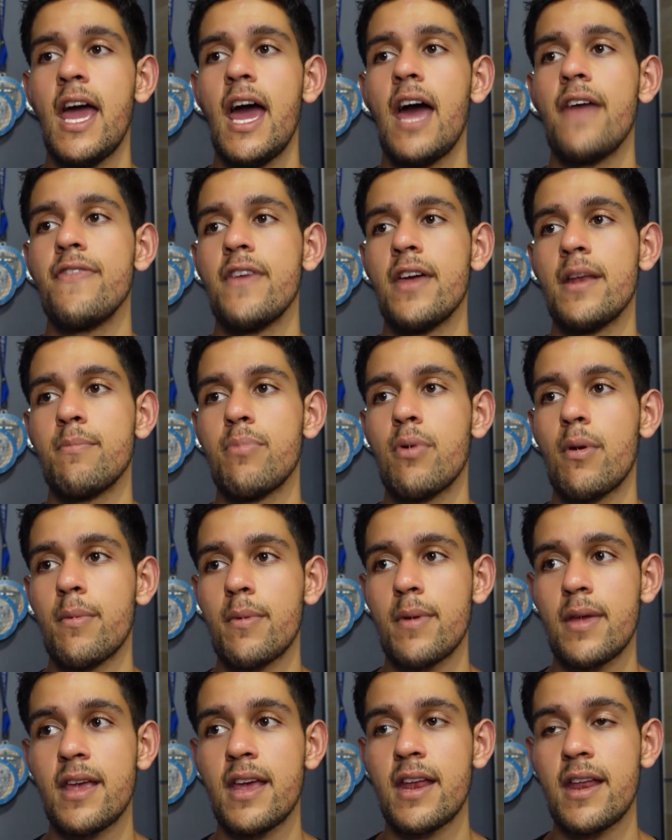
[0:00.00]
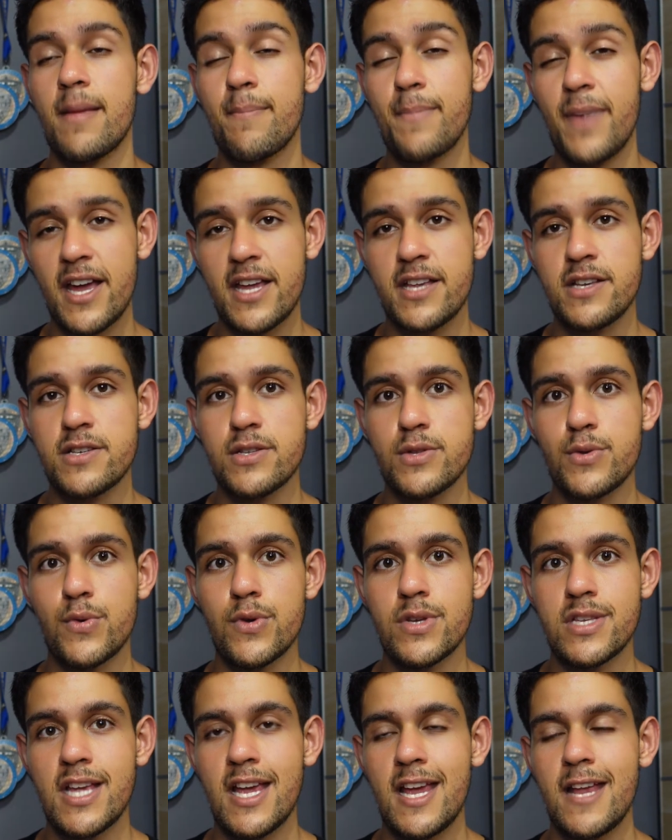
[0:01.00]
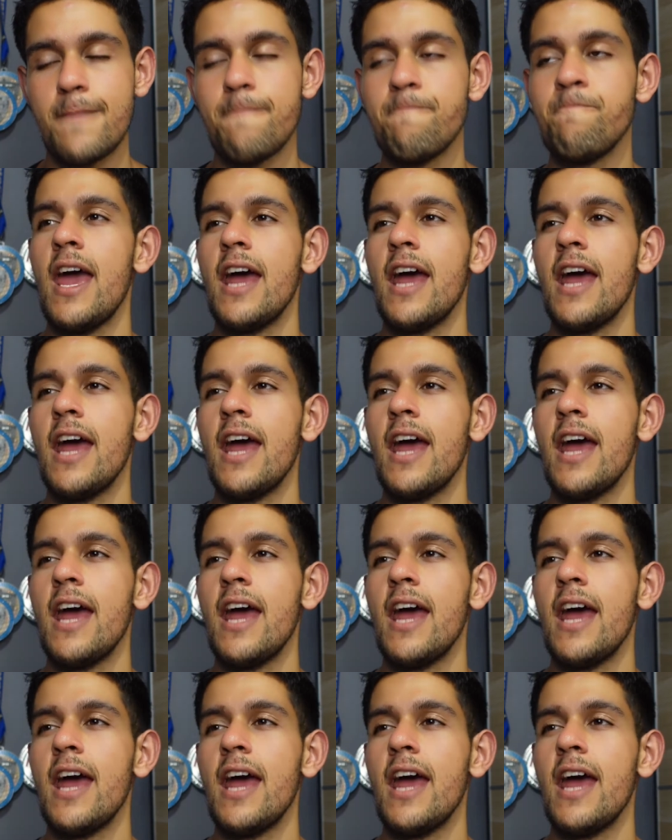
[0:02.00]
and then probably getting back into the routine.